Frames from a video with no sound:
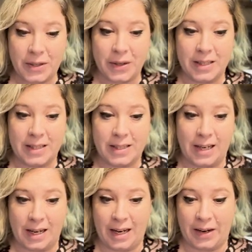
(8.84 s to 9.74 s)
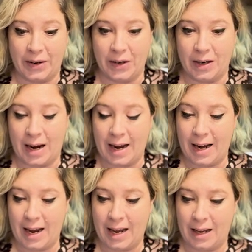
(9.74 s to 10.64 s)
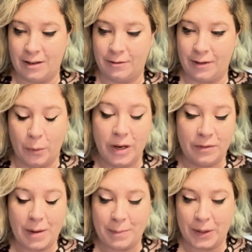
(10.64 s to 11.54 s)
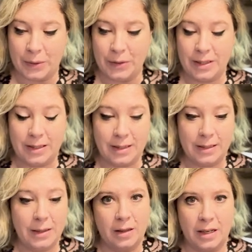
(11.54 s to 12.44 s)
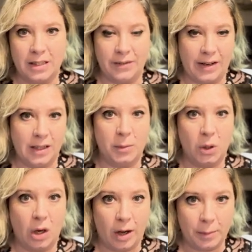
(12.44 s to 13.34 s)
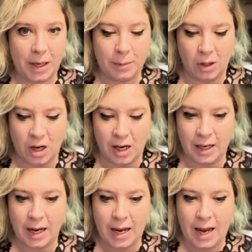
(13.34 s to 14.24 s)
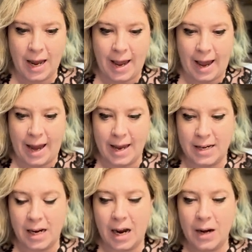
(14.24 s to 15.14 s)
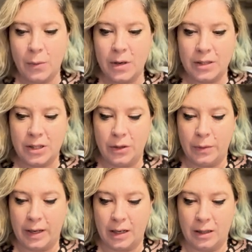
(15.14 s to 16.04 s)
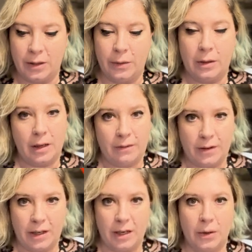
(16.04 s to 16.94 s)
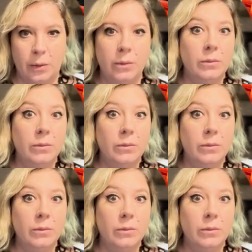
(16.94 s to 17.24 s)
you can see here, I have one of my posts that is available on my blog, and I want to include a video